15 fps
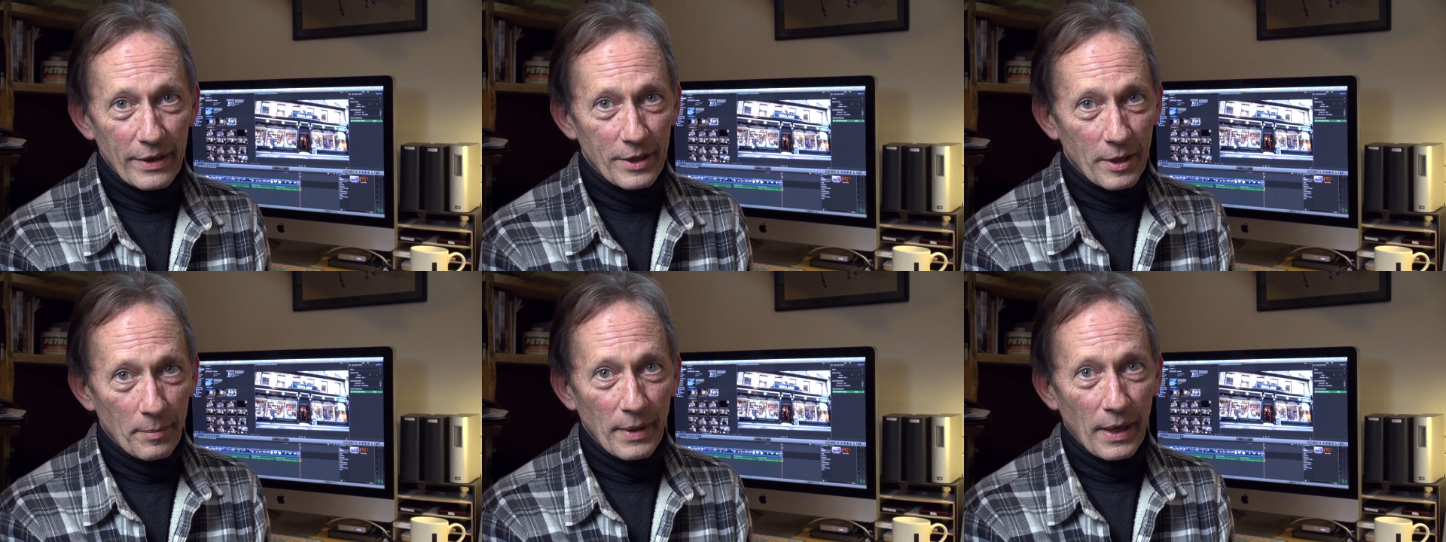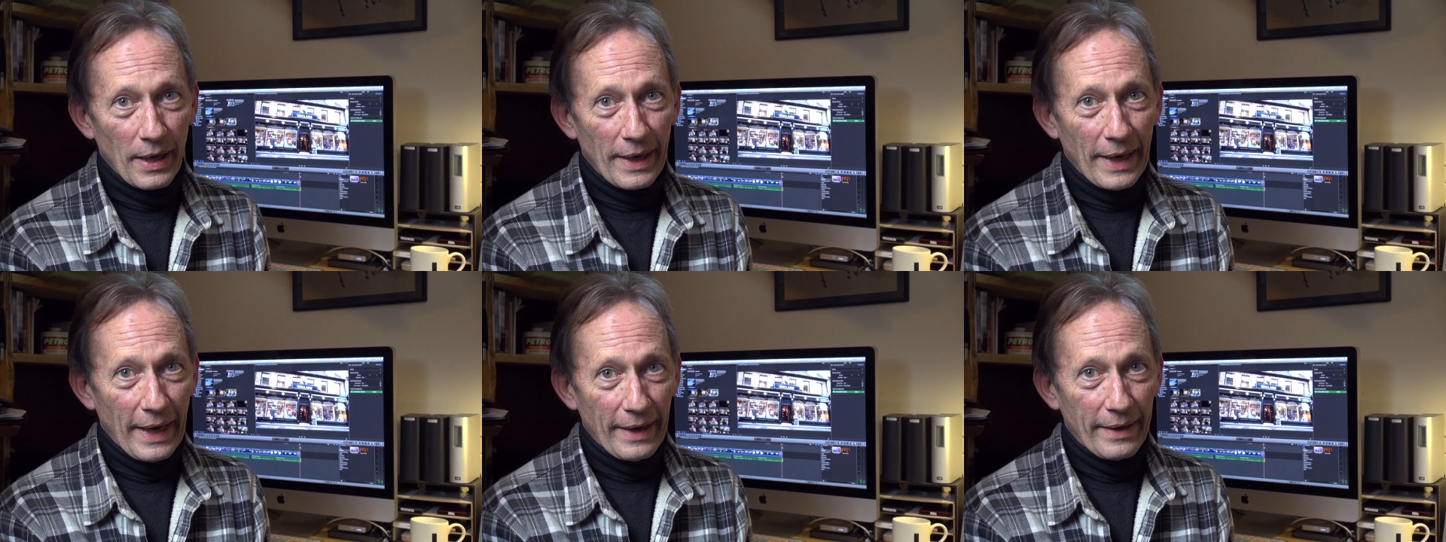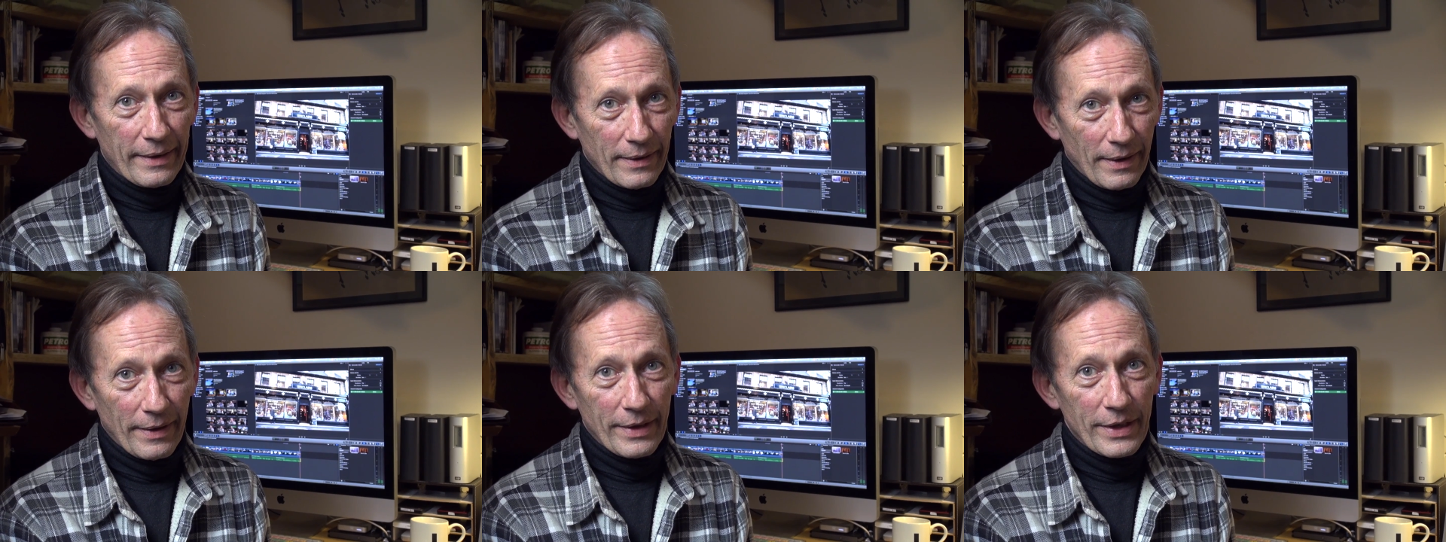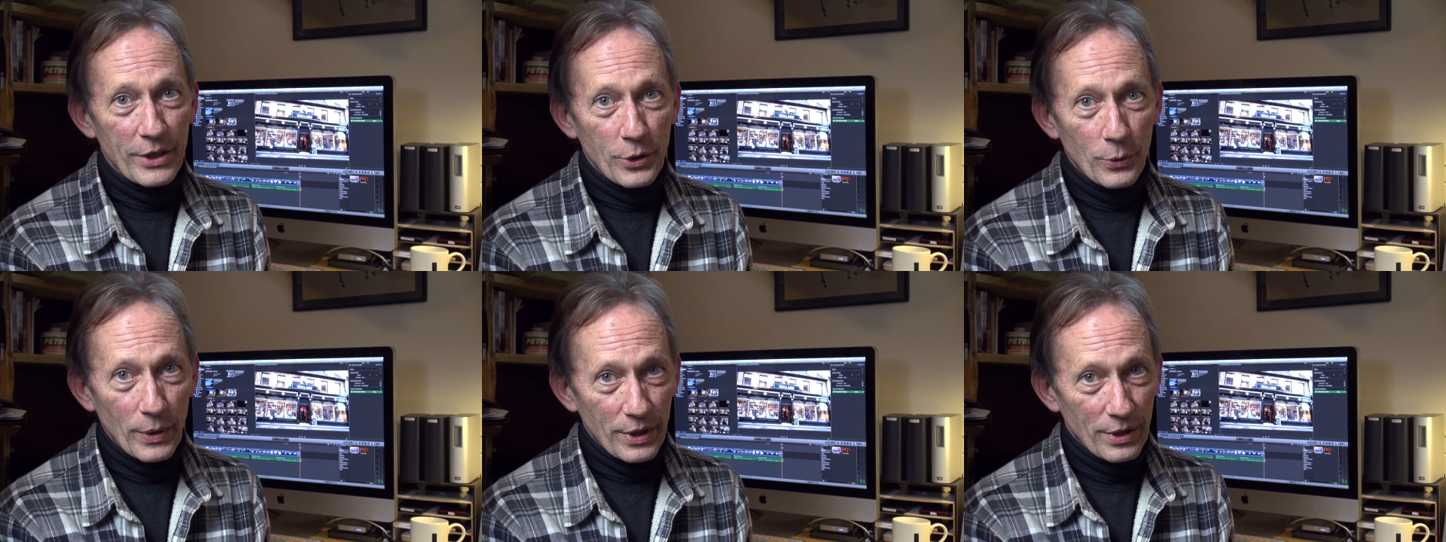some guy had it on
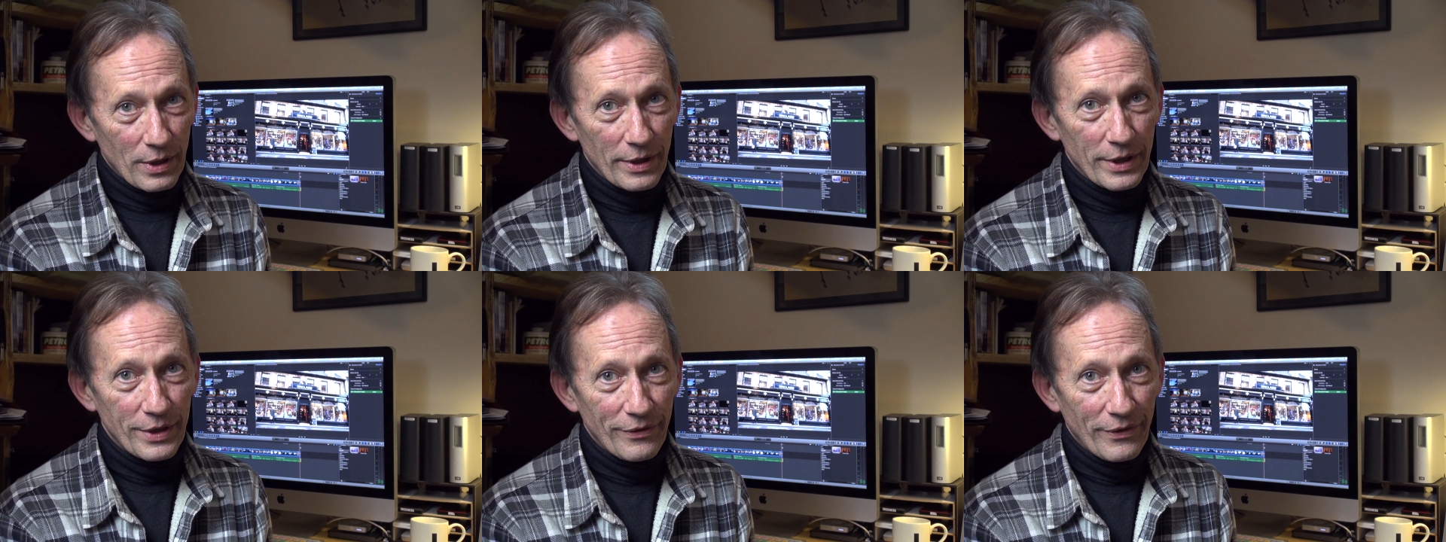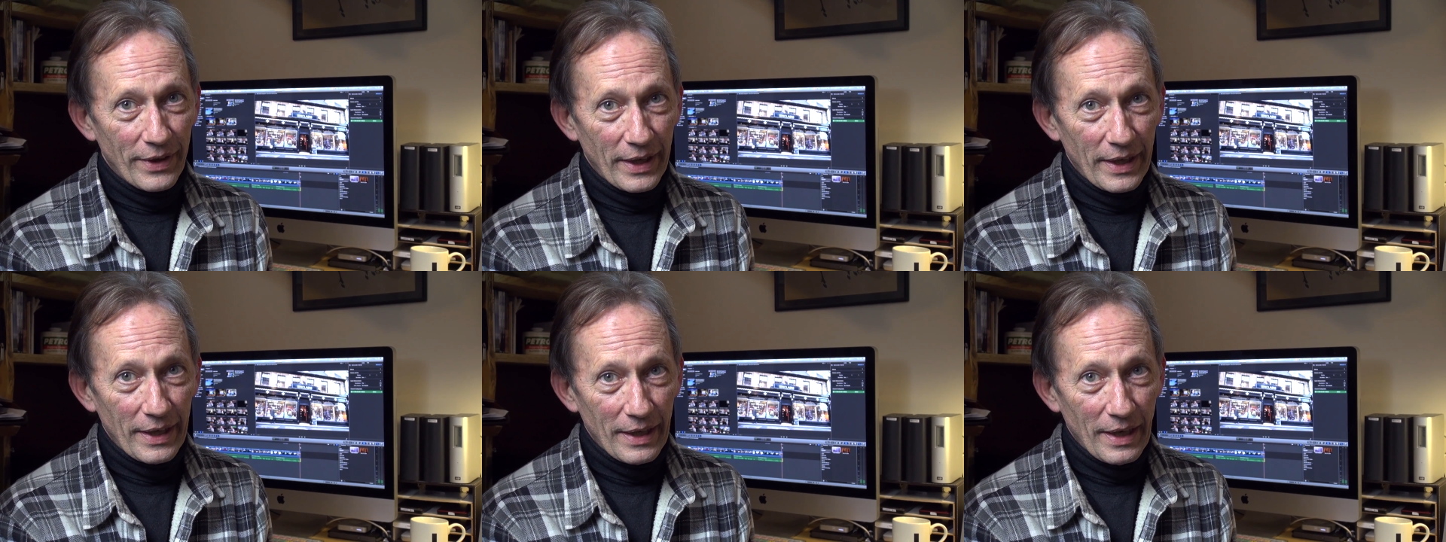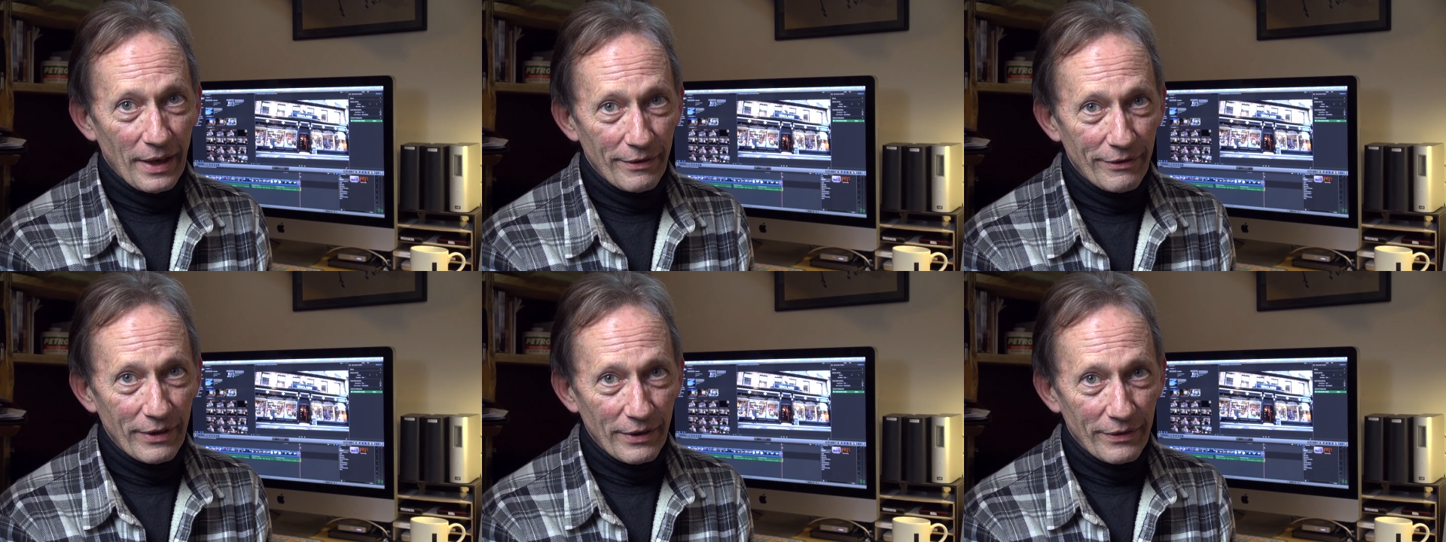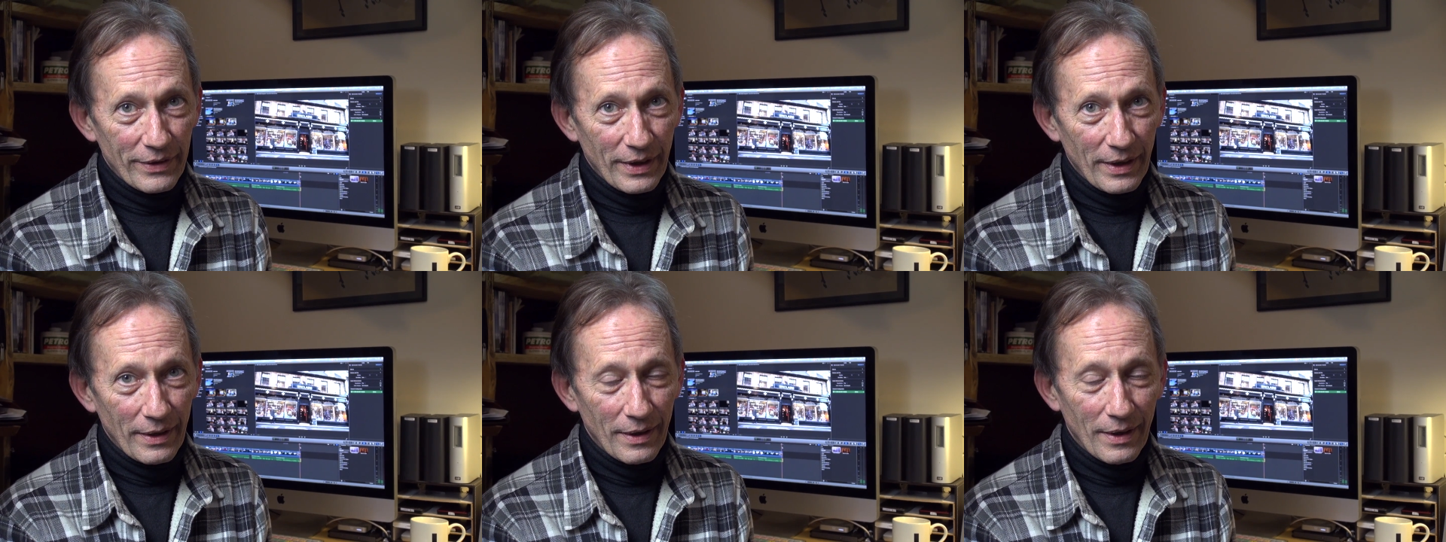his wish list for the
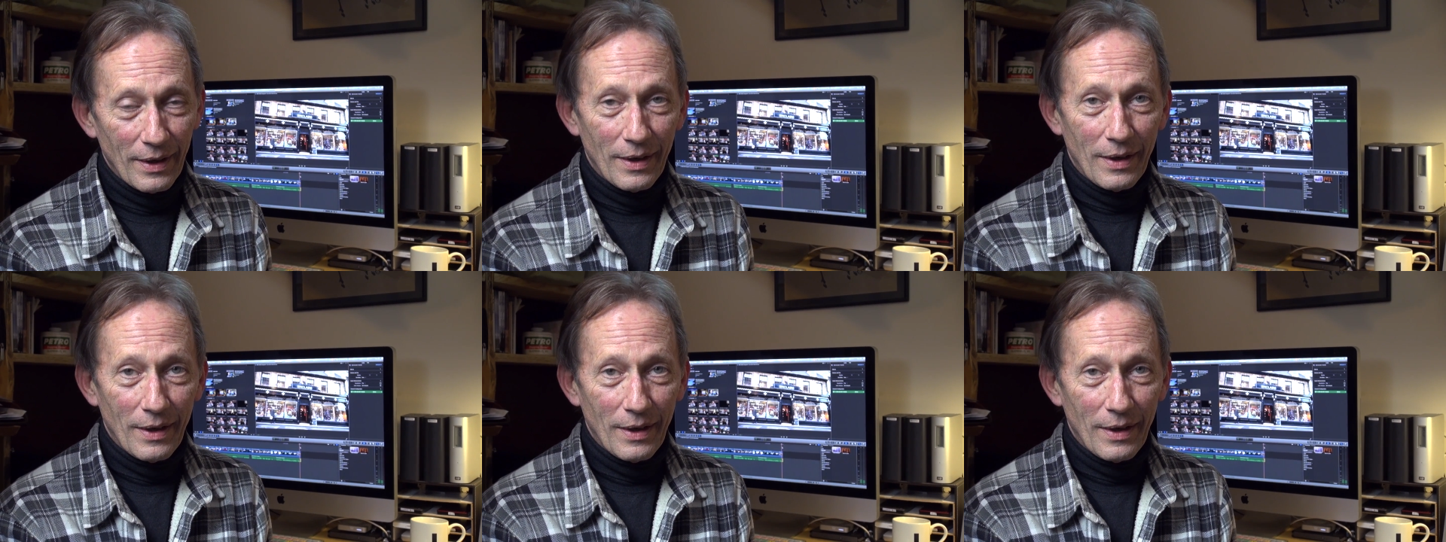EA50